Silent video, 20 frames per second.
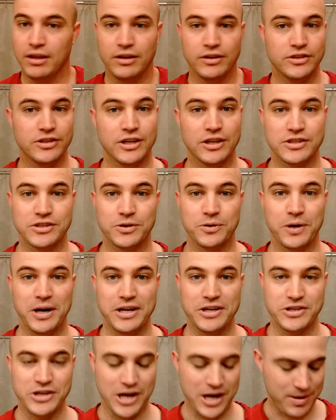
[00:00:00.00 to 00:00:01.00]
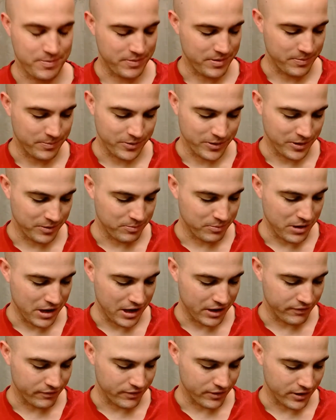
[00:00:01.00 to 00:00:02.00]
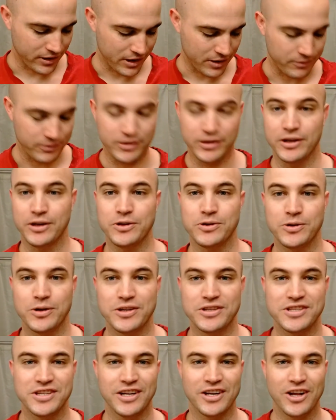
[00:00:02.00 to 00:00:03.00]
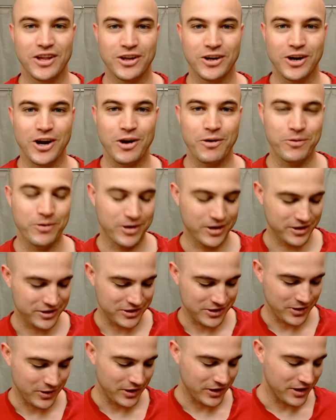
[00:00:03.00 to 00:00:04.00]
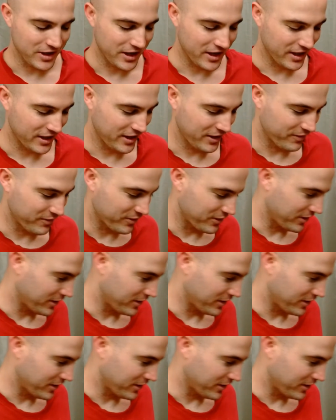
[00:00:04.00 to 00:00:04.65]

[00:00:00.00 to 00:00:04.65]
she does a great job and I'm really proud of her and I really enjoy seeing all her artwork so I thought I'd give her